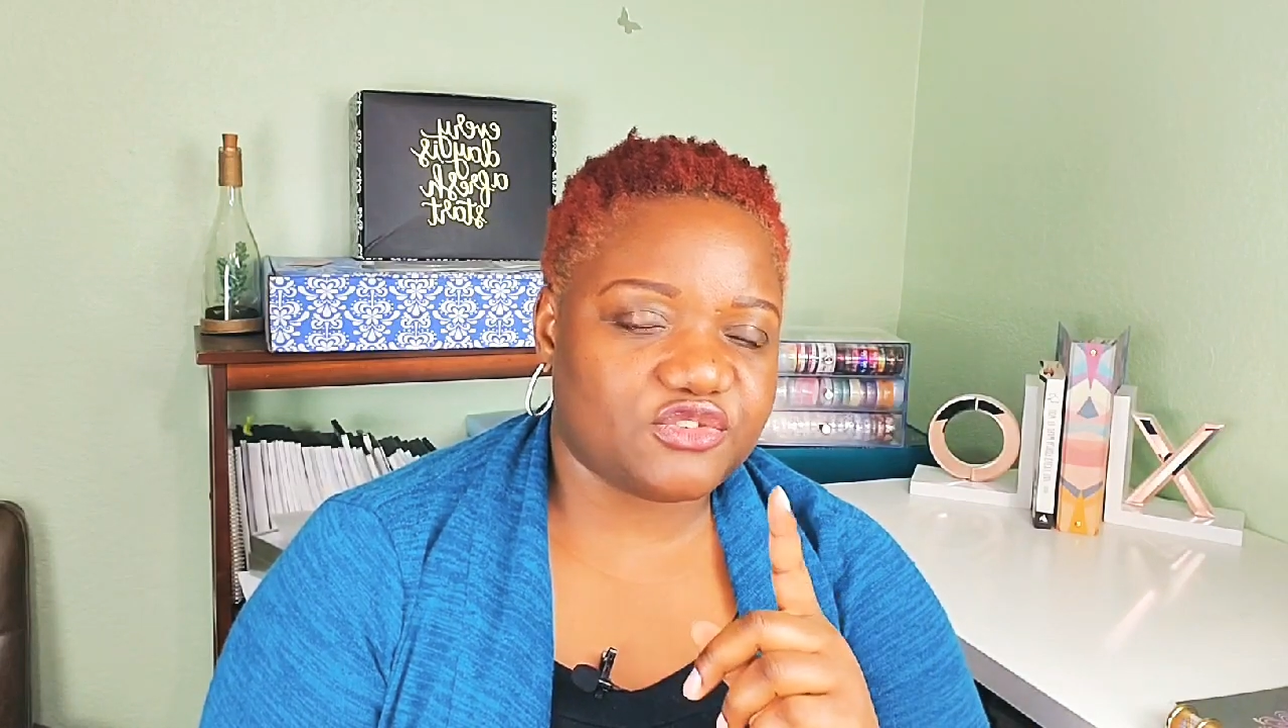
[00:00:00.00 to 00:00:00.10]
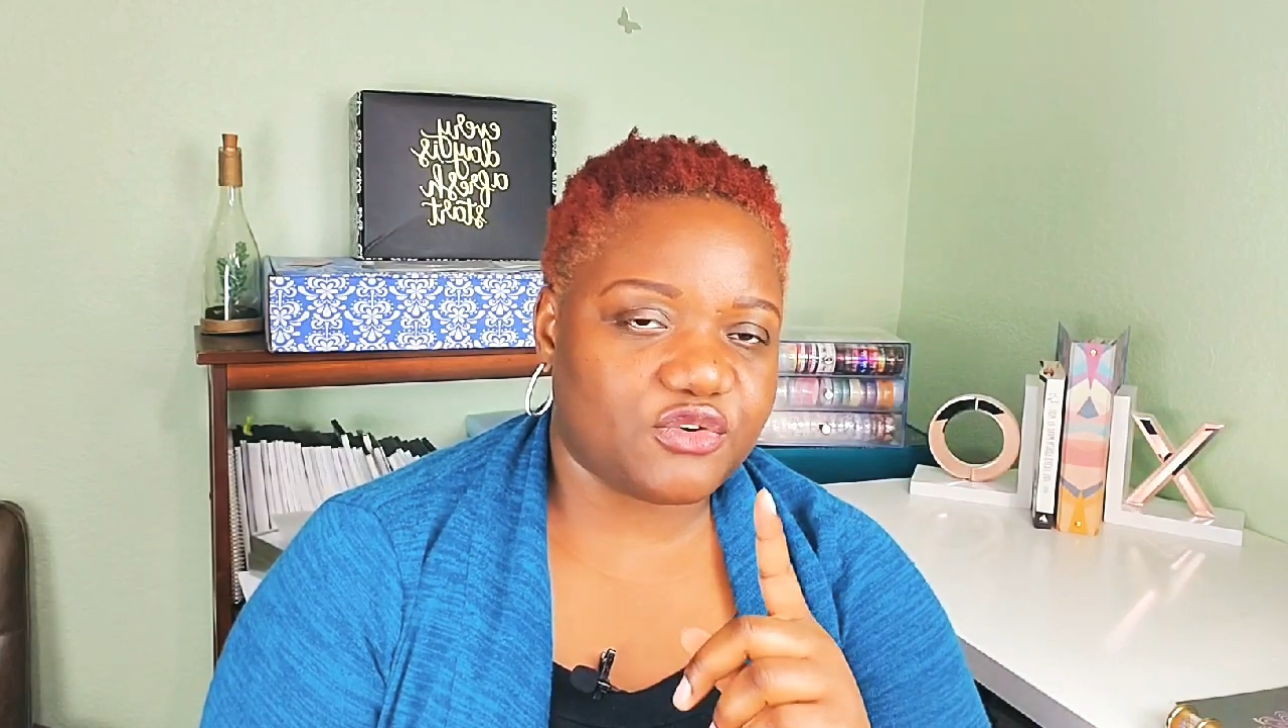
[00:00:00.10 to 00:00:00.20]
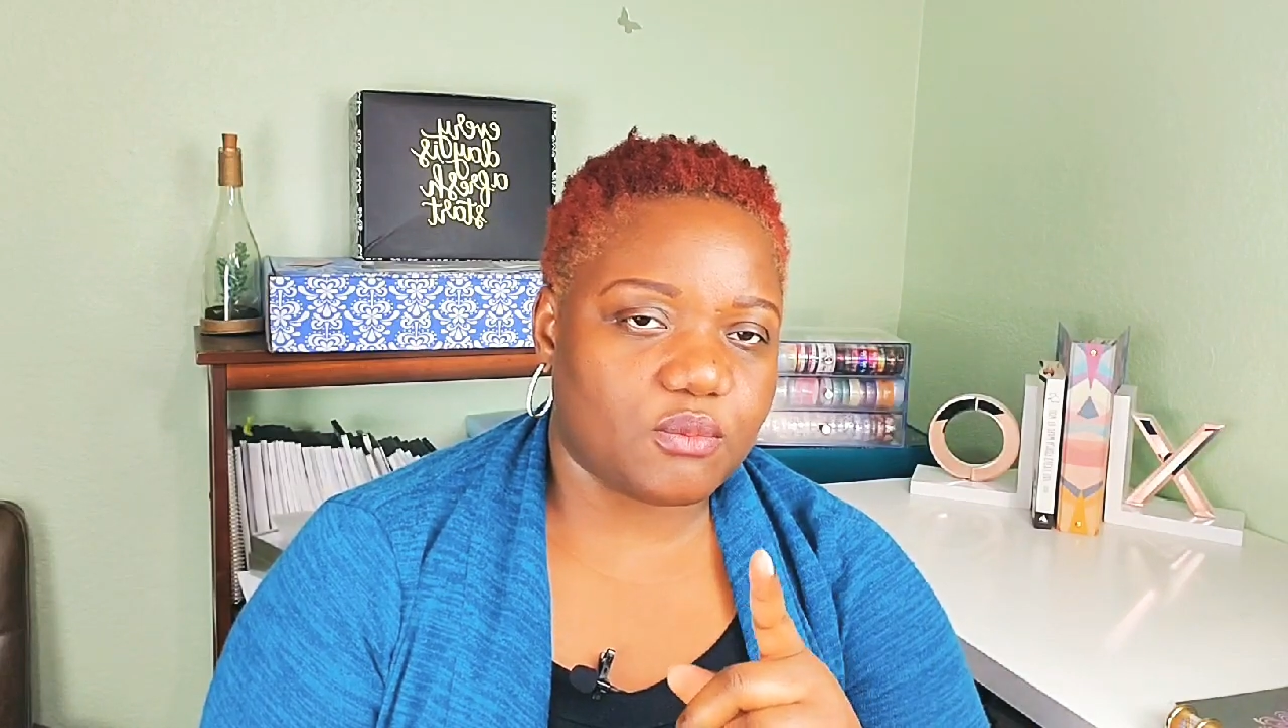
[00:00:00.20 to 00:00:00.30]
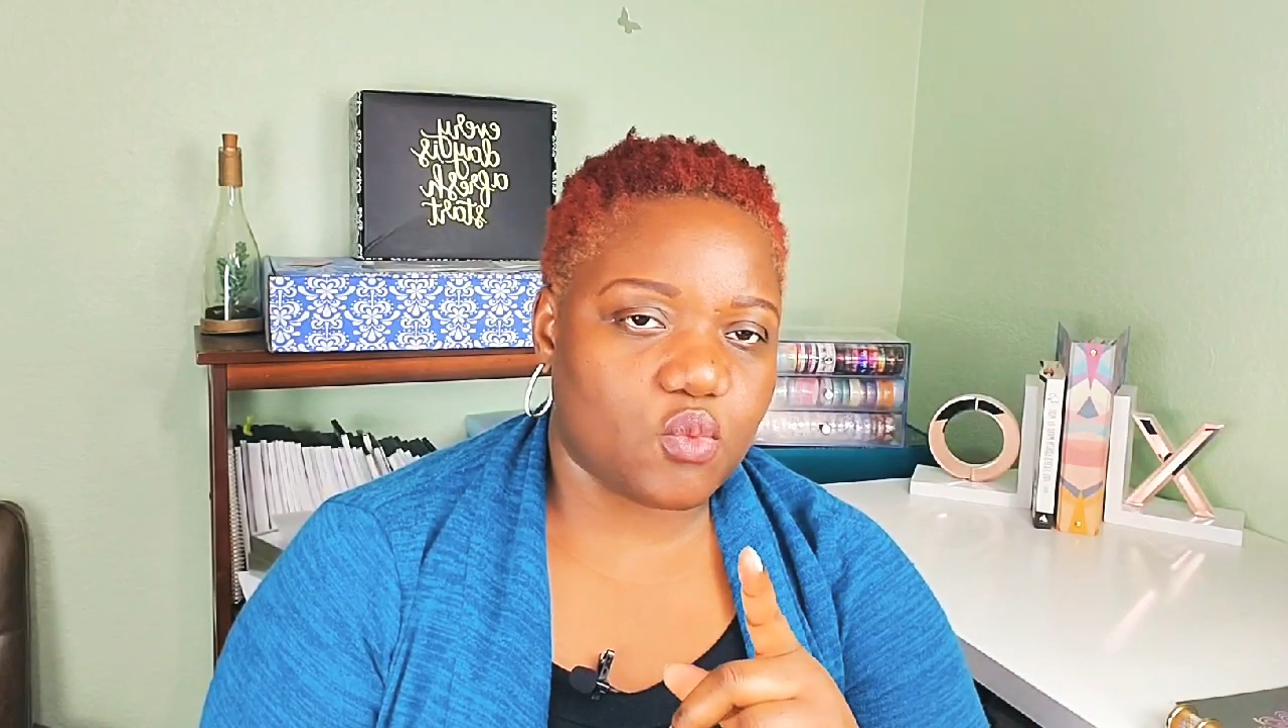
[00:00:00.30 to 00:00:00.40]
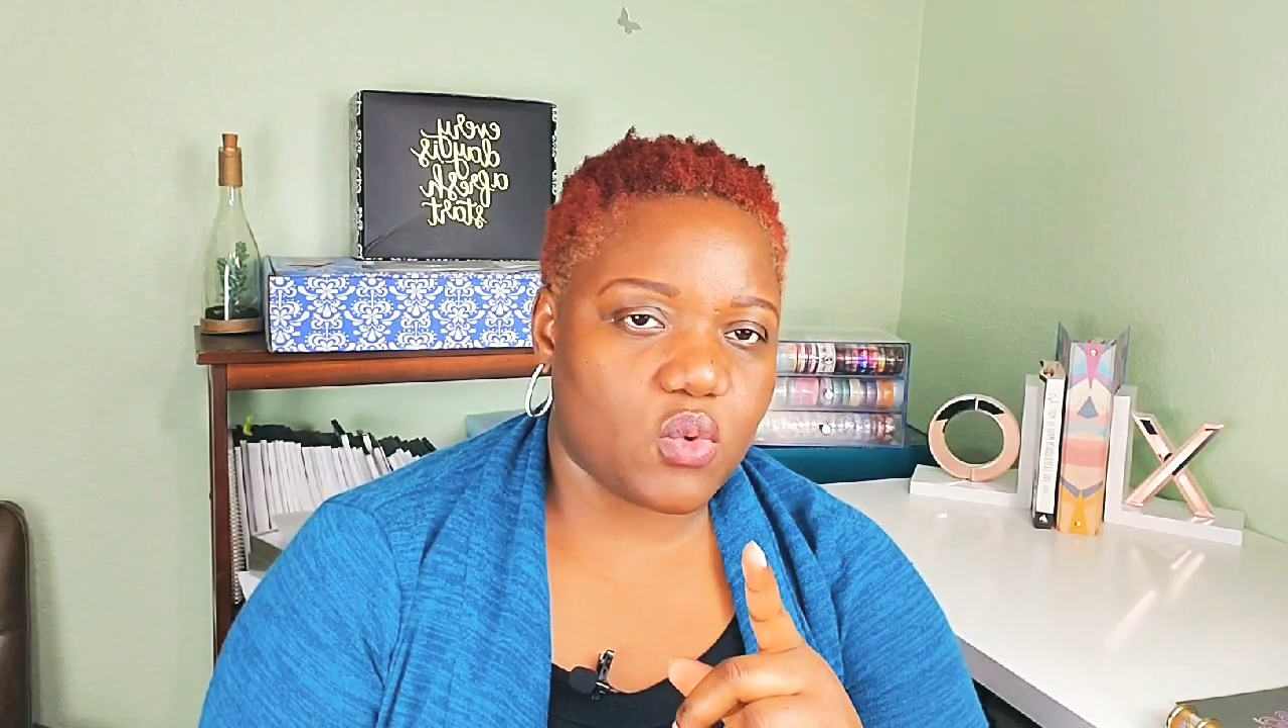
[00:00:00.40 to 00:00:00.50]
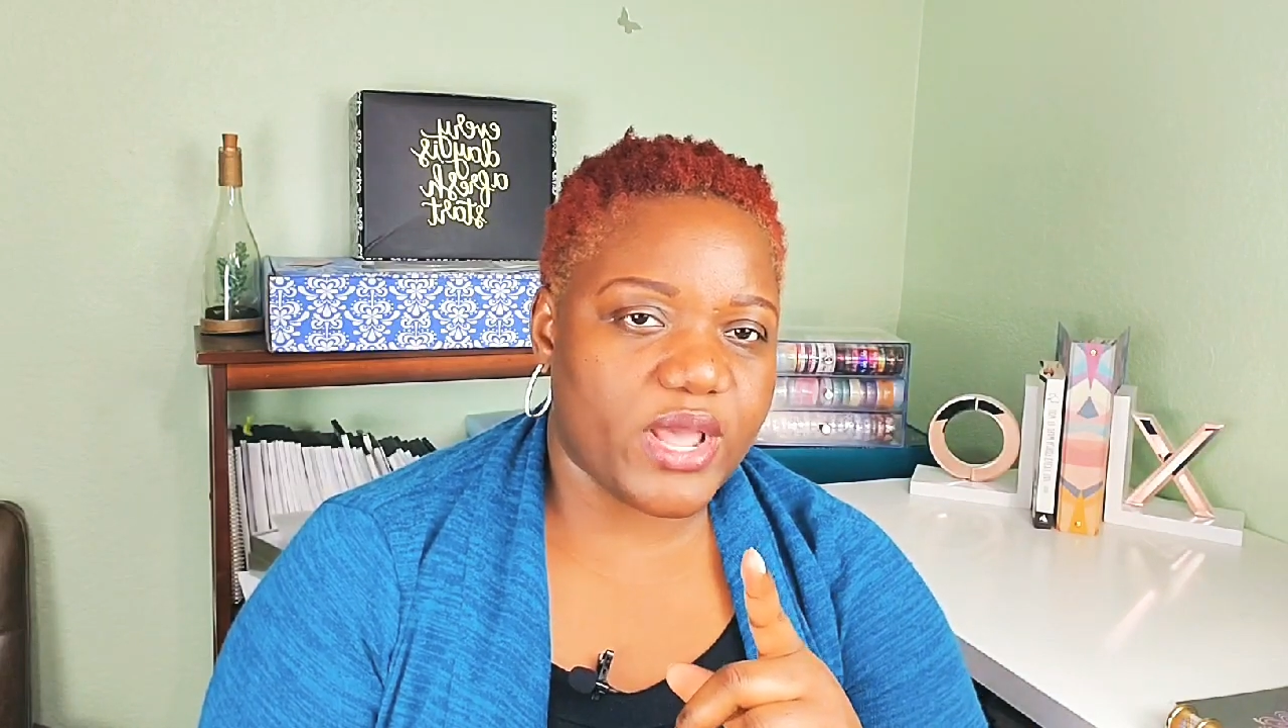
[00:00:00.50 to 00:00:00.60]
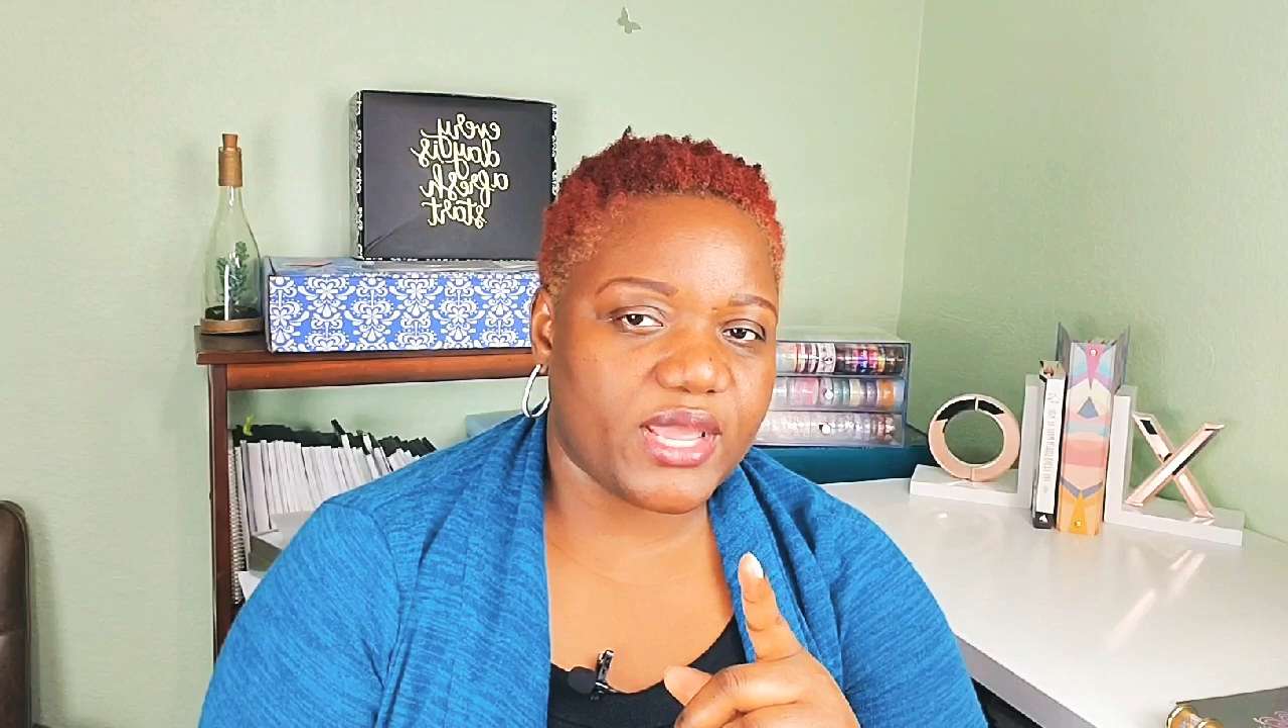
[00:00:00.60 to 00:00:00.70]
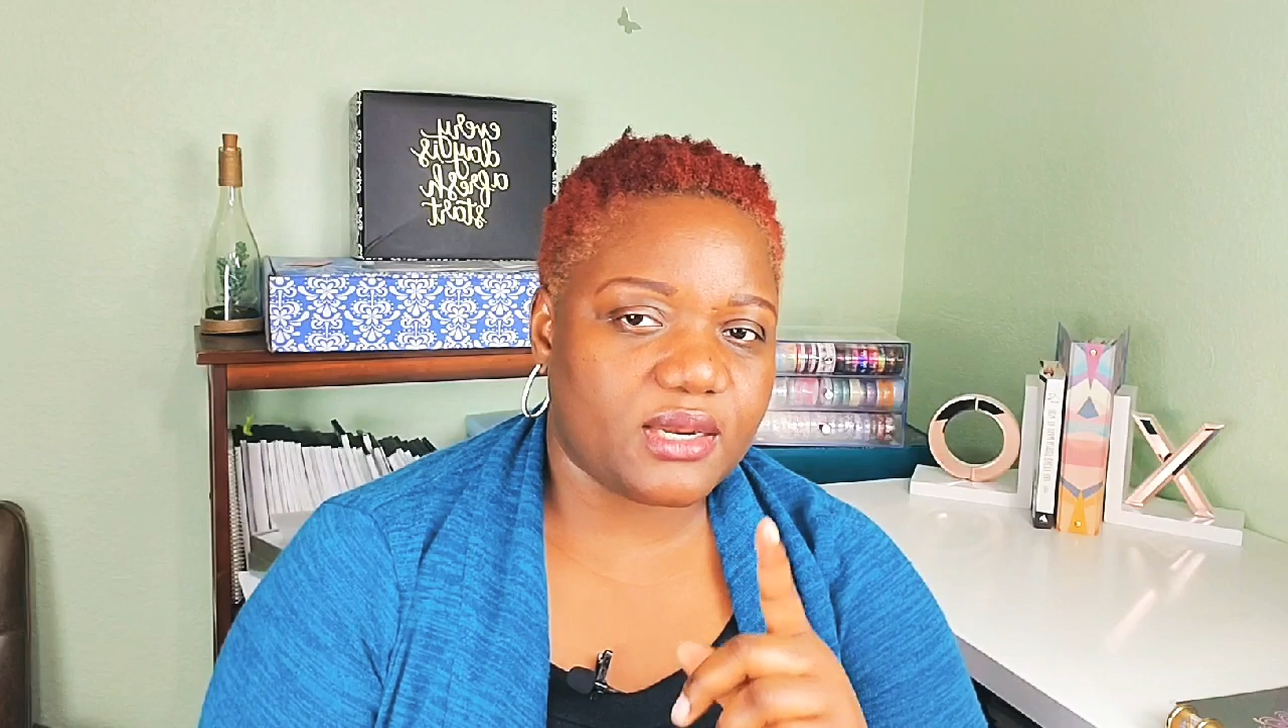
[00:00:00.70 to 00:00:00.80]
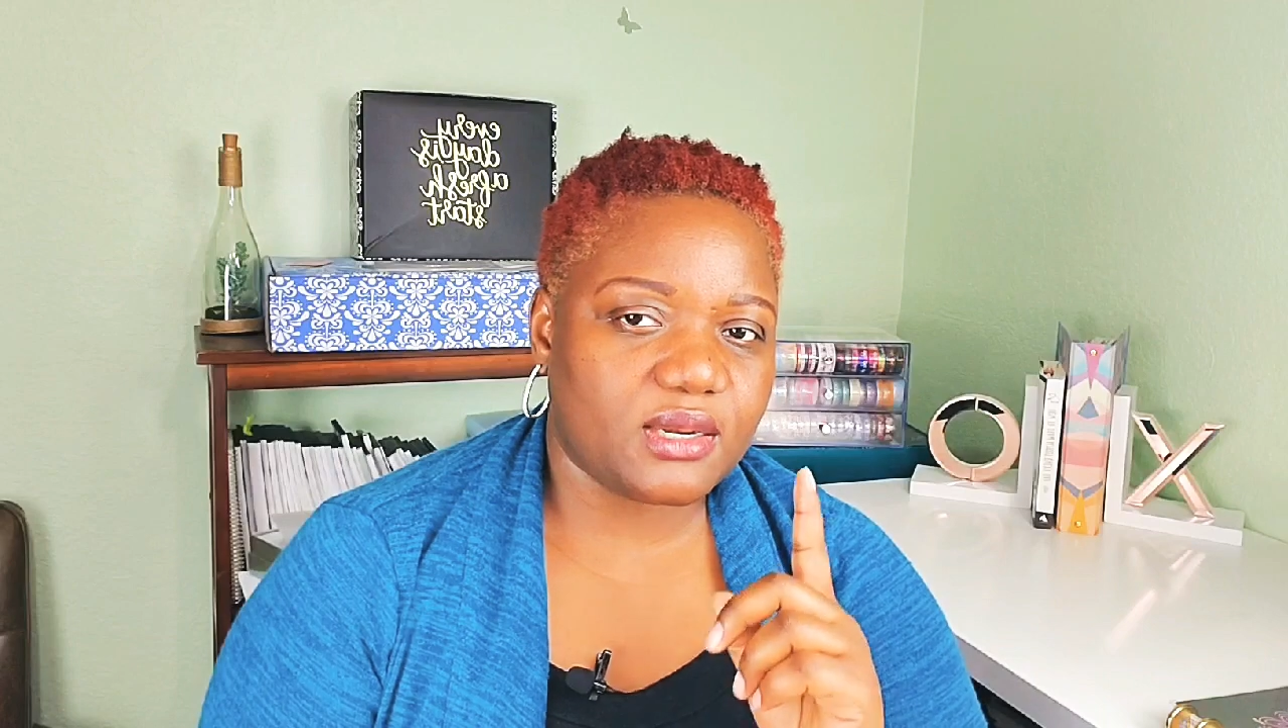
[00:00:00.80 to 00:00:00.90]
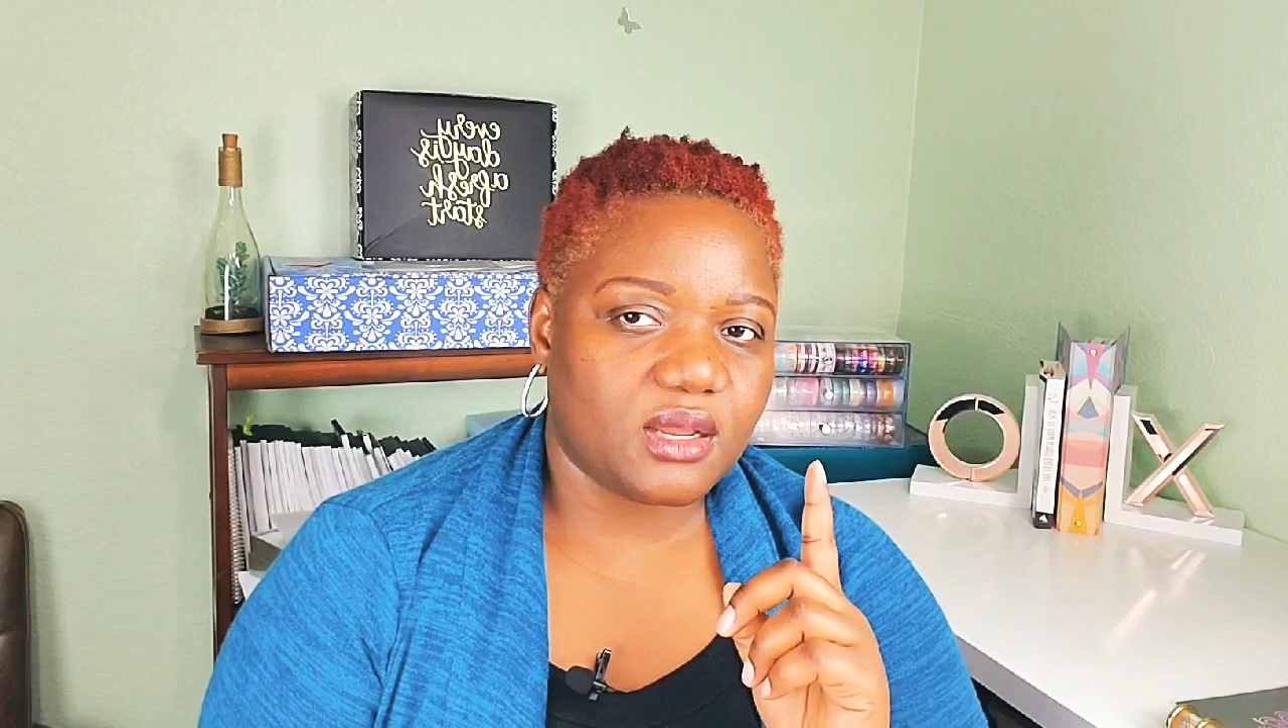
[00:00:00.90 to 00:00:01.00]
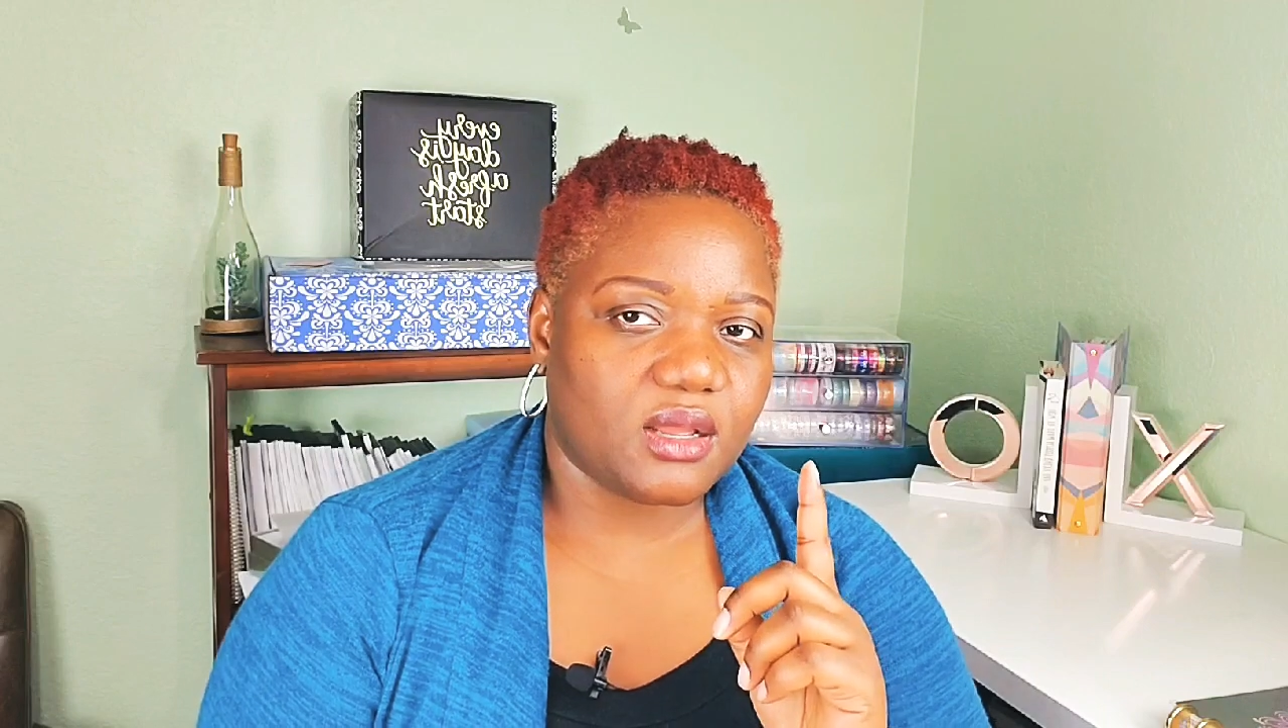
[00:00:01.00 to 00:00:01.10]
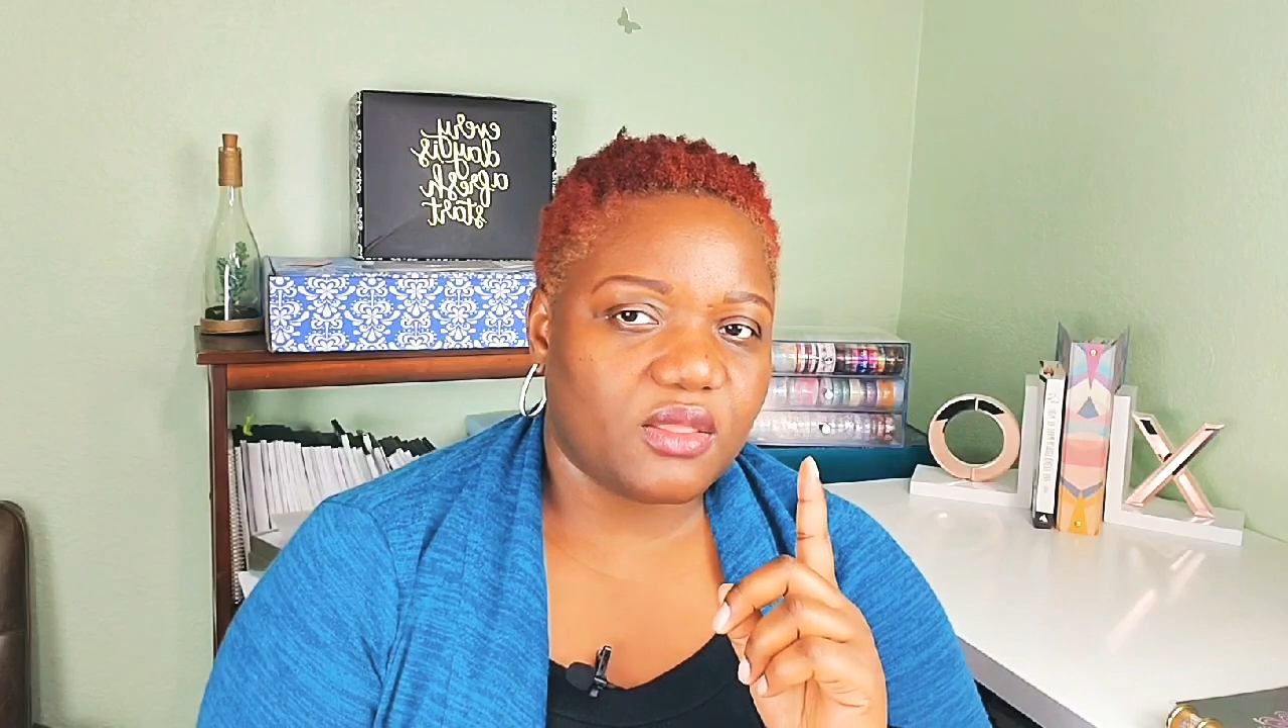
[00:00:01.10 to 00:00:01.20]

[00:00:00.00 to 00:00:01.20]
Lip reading: from when